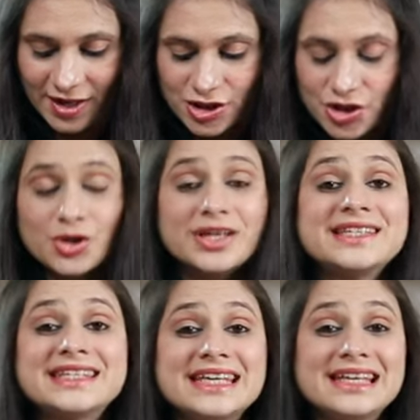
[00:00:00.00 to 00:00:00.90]
So you can
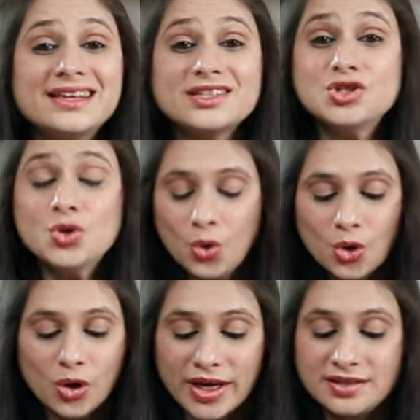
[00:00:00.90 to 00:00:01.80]
see there's no
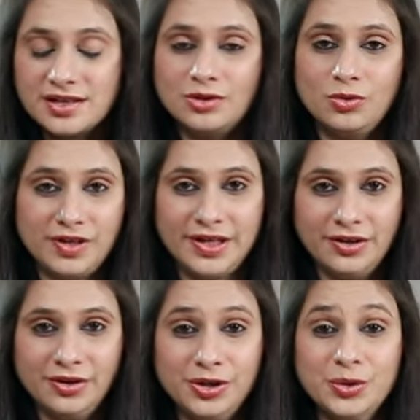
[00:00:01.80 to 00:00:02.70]
cooking done over
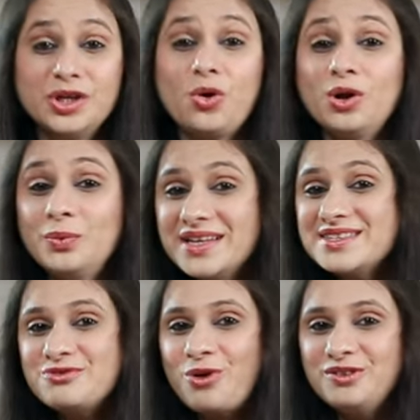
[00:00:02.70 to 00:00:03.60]
here. You can always
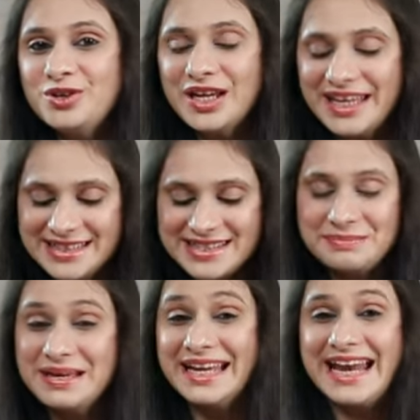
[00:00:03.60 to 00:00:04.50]
involve your kids
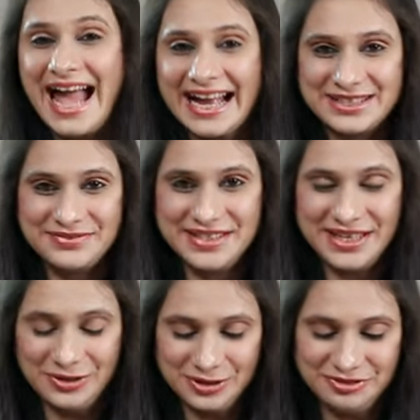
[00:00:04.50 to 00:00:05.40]
and make an activity
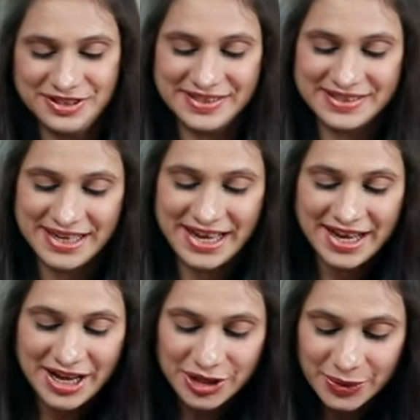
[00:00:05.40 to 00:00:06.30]
out of this.
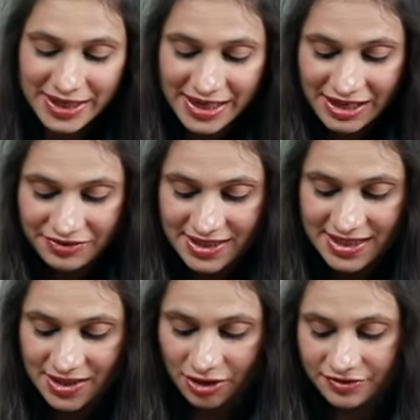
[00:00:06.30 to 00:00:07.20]
You can even
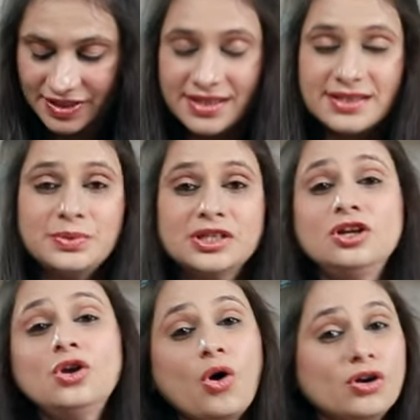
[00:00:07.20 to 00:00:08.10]
serve this with a
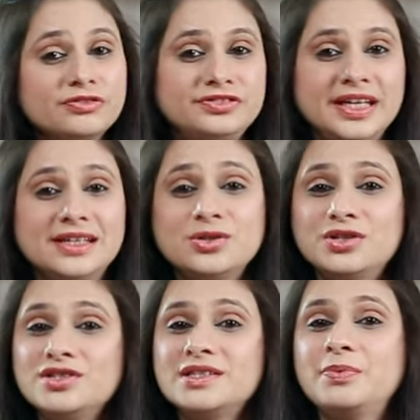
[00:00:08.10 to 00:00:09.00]
lot of things. You
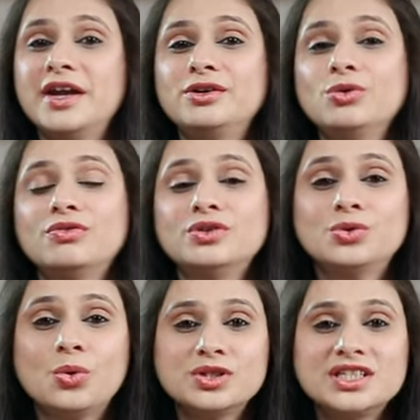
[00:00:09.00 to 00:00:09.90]
can just spread it over
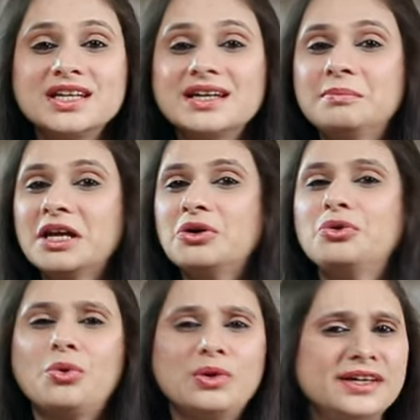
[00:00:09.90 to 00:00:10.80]
roti and make a
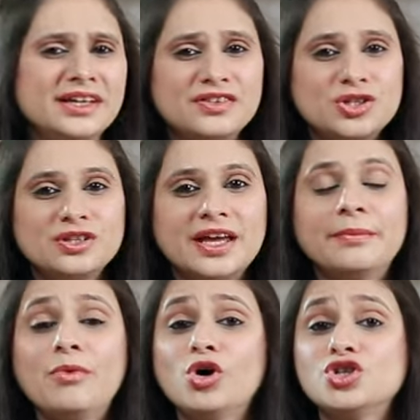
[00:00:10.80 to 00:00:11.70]
roll and give it to
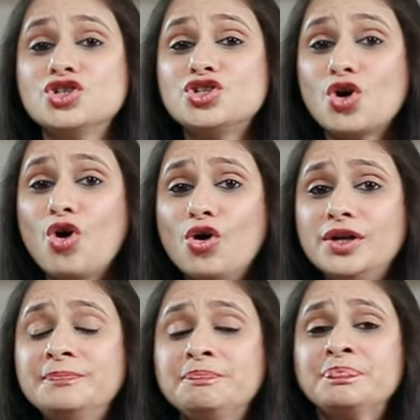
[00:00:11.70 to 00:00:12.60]
them, or just
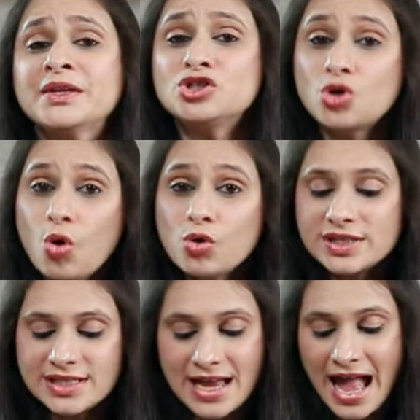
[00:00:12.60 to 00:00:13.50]
on
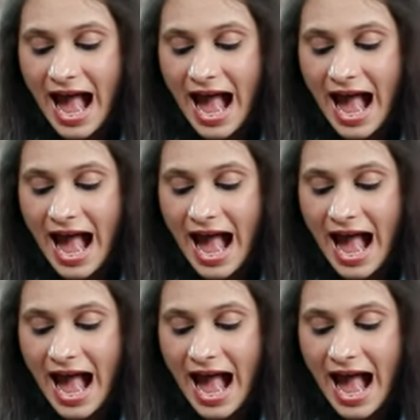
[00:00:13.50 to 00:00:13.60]
toast.